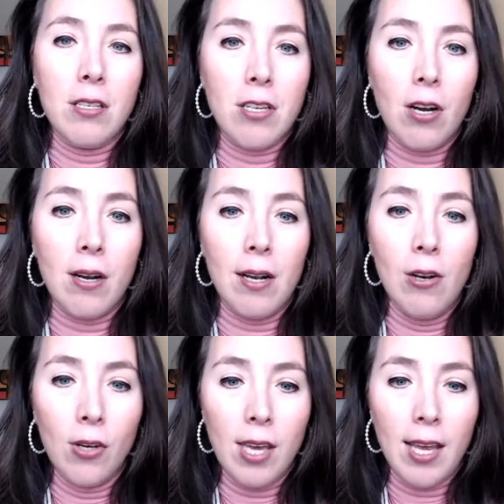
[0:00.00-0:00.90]
start
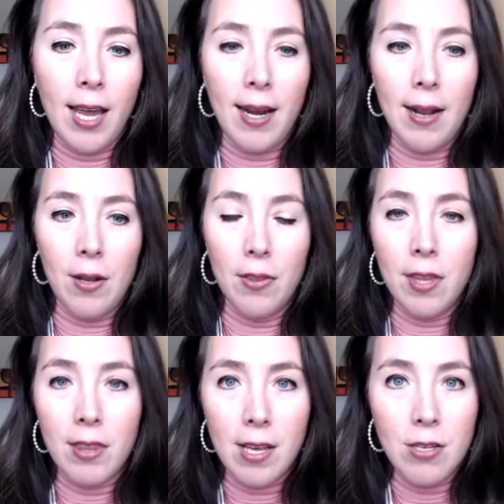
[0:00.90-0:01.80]
looking at the
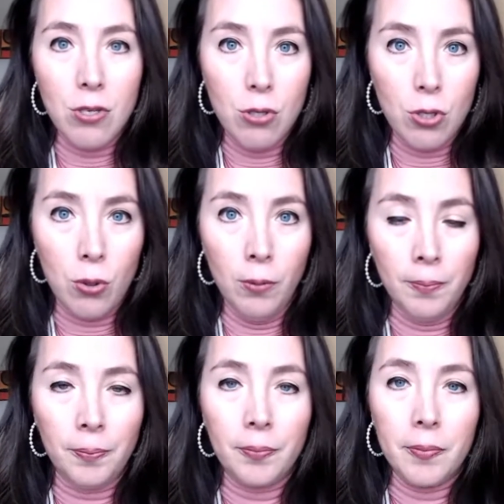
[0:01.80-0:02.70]
things you do